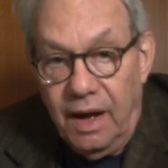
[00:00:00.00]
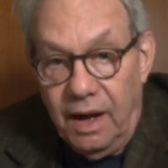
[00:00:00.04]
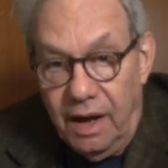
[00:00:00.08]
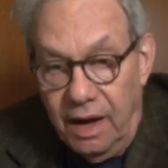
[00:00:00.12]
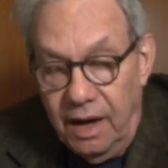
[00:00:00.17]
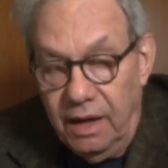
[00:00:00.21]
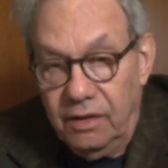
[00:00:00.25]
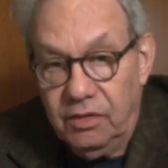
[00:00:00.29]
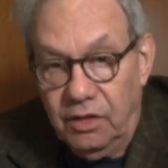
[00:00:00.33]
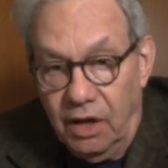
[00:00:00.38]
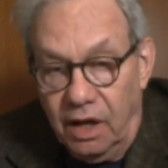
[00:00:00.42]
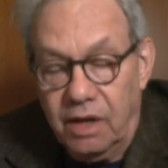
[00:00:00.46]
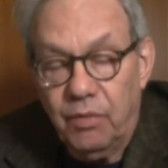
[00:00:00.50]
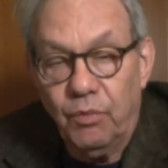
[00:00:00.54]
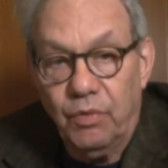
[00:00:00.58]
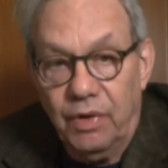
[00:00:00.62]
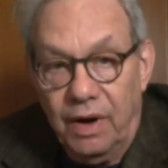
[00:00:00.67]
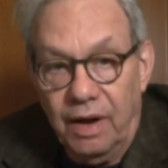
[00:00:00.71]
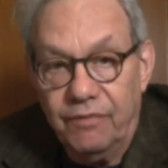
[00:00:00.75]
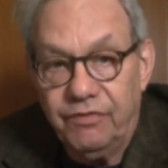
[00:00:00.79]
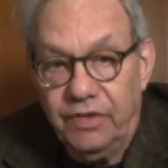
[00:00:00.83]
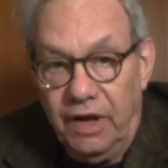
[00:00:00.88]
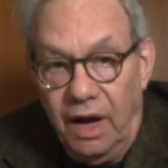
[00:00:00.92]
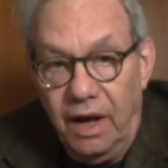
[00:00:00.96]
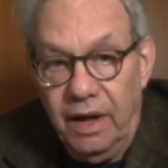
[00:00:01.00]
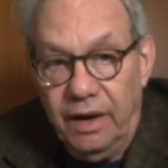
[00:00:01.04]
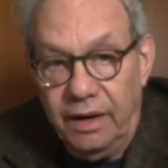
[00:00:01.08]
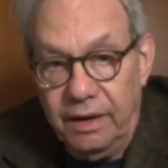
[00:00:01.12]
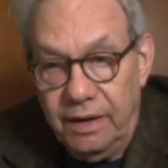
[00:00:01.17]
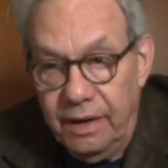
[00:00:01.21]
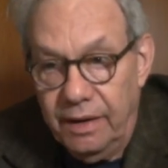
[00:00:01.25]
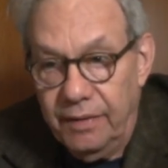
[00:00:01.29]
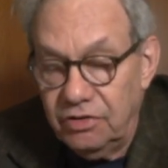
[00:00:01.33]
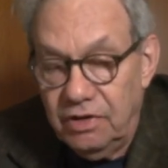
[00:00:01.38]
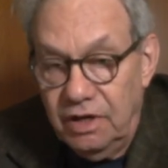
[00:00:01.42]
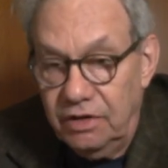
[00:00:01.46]
look at what I've done.
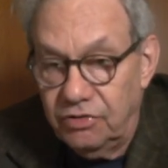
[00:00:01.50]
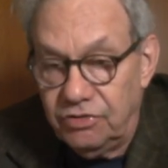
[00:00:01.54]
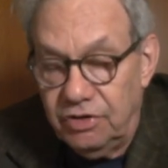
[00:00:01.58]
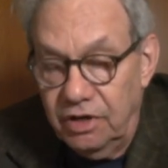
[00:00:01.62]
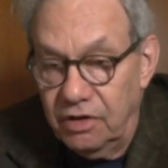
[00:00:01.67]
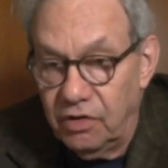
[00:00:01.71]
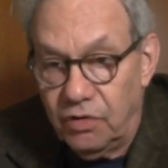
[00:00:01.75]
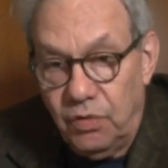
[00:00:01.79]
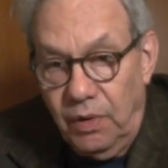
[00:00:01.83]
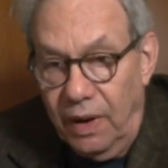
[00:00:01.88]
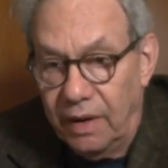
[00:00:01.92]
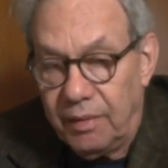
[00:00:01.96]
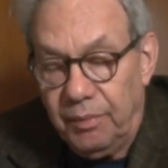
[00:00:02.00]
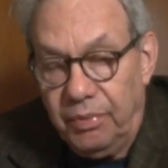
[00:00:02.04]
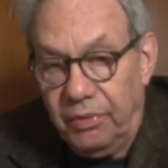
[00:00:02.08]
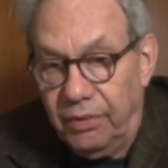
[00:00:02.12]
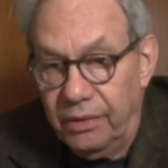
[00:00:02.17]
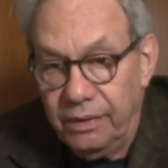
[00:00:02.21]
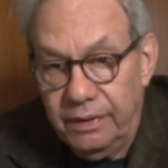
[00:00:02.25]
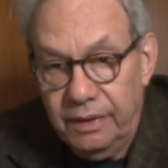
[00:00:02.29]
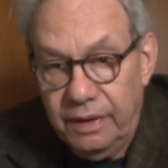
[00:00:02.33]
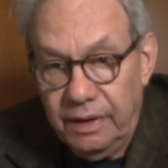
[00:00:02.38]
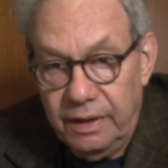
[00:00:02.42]
It's incredible.